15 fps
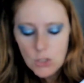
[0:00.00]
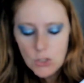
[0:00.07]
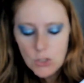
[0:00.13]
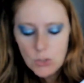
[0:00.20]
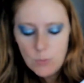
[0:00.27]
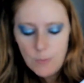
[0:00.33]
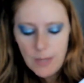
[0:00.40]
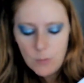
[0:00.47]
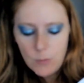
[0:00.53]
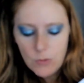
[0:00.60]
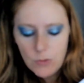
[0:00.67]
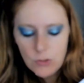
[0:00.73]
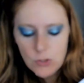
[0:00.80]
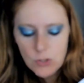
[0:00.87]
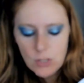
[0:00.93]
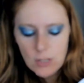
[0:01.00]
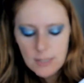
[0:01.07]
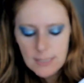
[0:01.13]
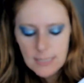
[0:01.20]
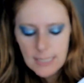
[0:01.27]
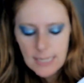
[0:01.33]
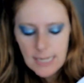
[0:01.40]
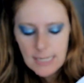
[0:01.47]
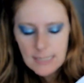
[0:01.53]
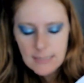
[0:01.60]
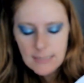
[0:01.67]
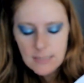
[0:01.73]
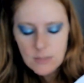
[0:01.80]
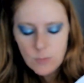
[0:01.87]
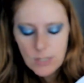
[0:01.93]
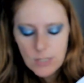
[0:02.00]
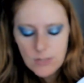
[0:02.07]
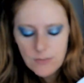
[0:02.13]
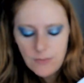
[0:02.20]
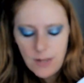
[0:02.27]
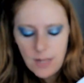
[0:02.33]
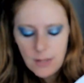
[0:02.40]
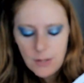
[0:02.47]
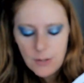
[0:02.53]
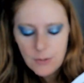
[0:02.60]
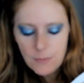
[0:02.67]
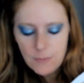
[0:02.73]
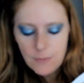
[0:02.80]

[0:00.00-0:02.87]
Two men with their trunks and cases wait to follow.